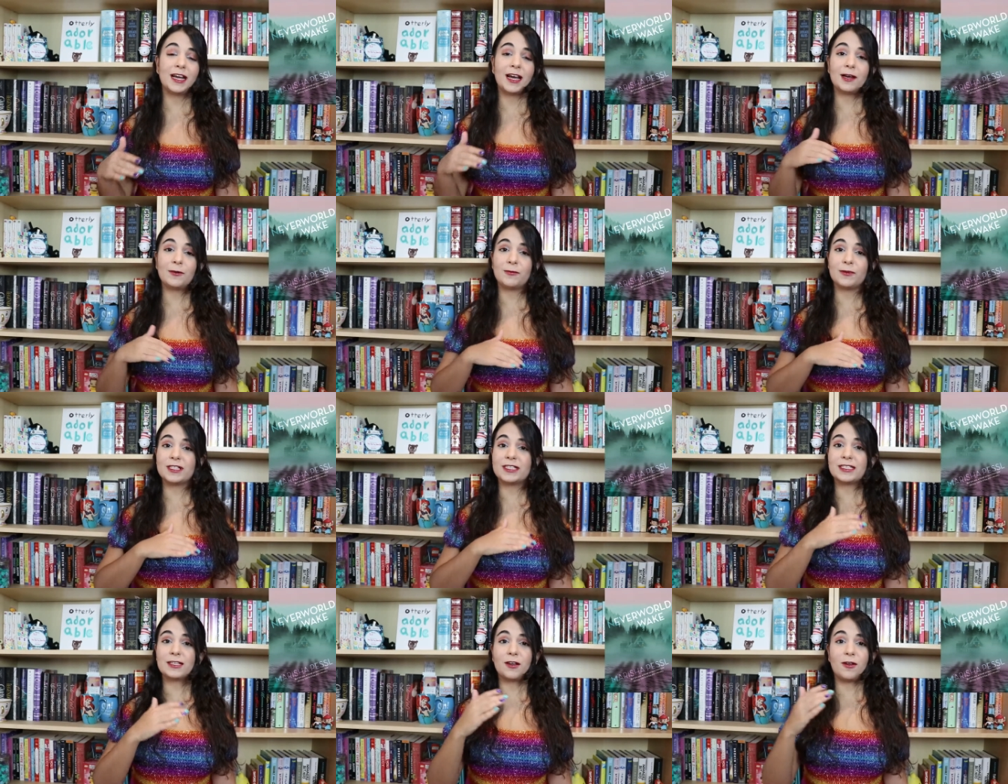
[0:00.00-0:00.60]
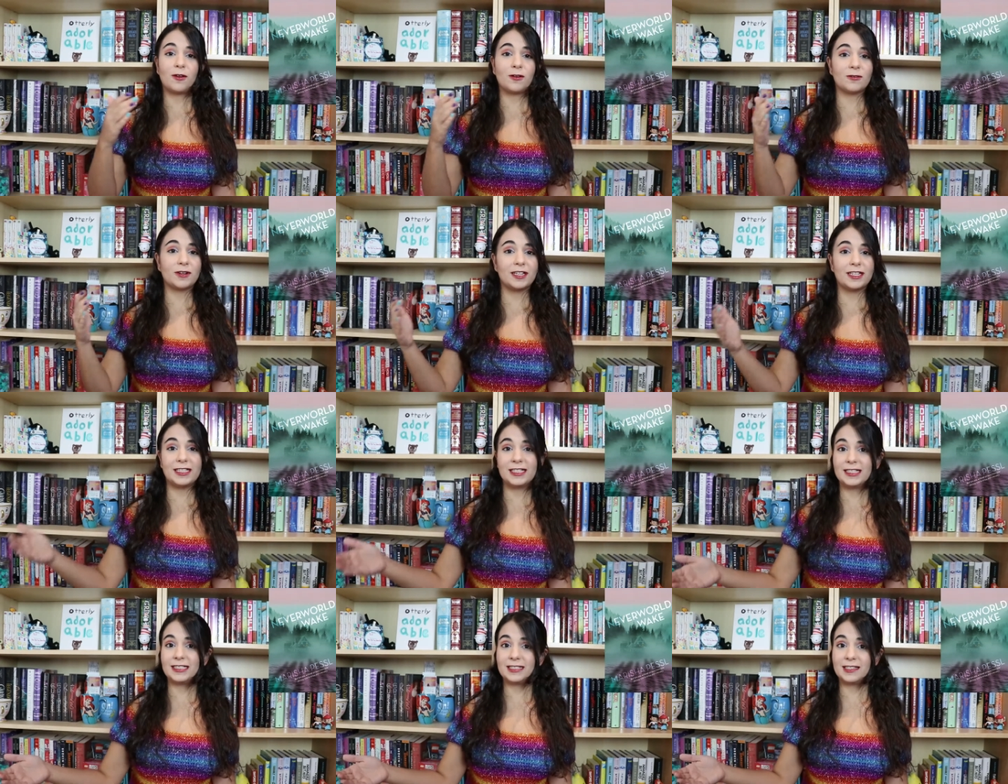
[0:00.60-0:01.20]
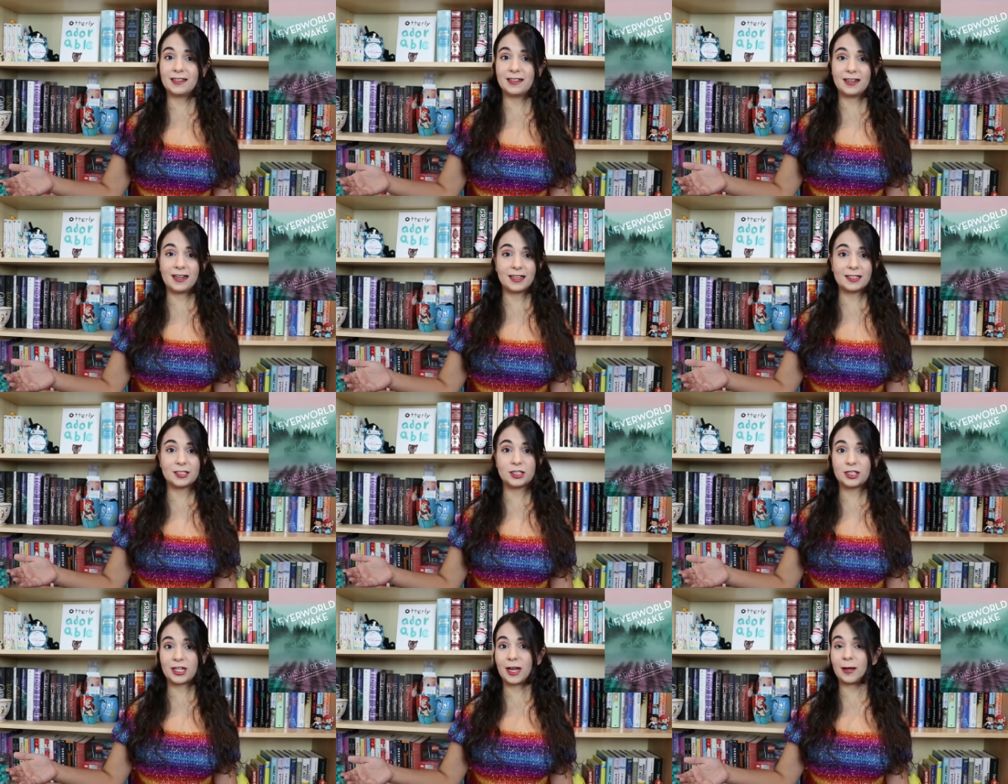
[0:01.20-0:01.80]
I was already into the
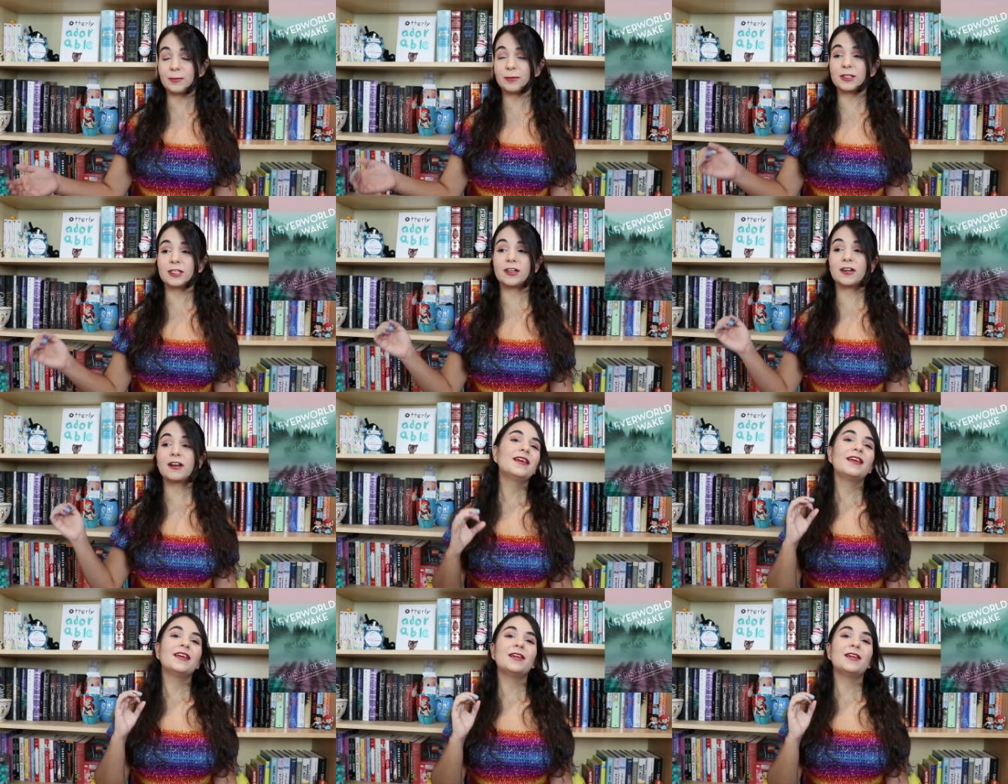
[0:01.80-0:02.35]
next chapter.